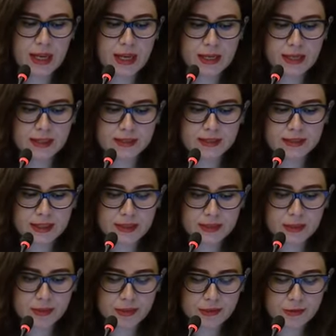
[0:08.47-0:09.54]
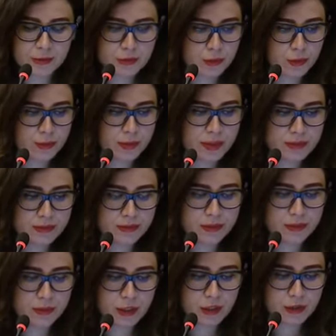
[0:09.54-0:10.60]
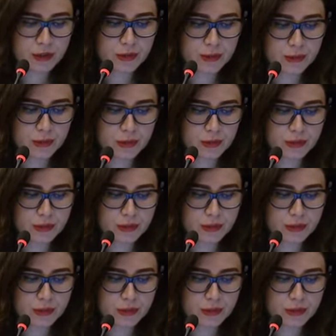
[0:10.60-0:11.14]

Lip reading: and scaled-up efforts on part of international community